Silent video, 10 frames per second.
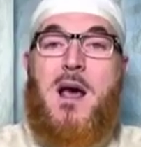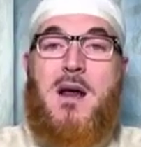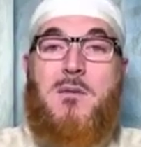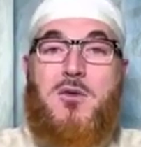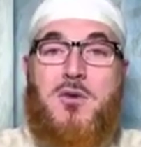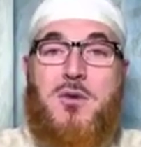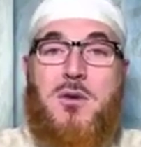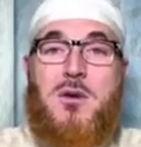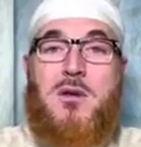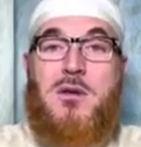And I'm
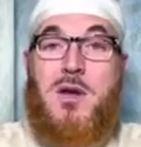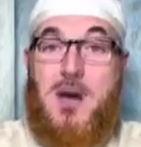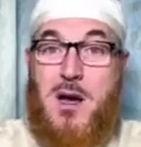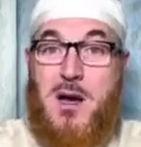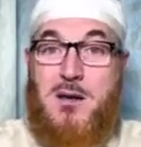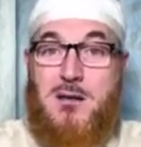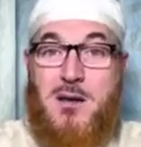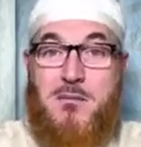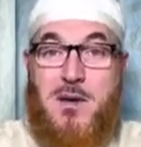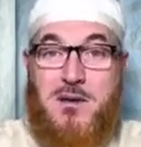sure there are
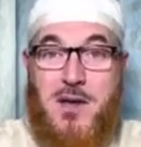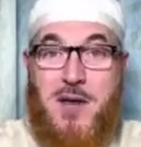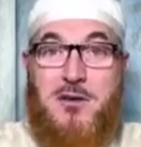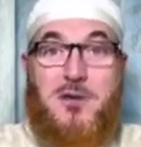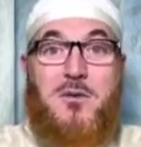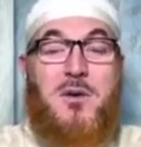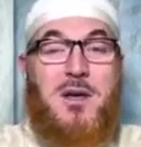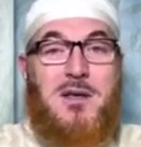some masajid or